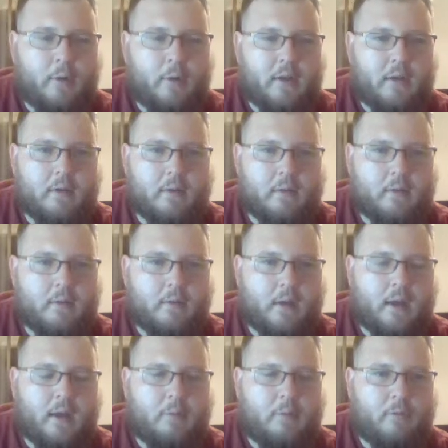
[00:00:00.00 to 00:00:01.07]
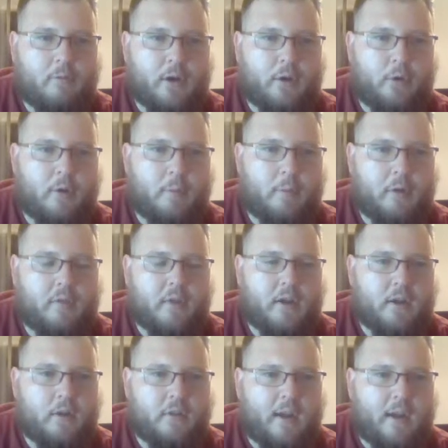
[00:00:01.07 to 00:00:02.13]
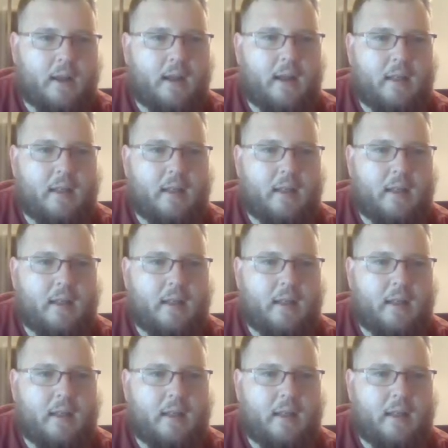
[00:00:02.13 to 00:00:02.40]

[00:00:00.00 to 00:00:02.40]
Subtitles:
we can record both videos.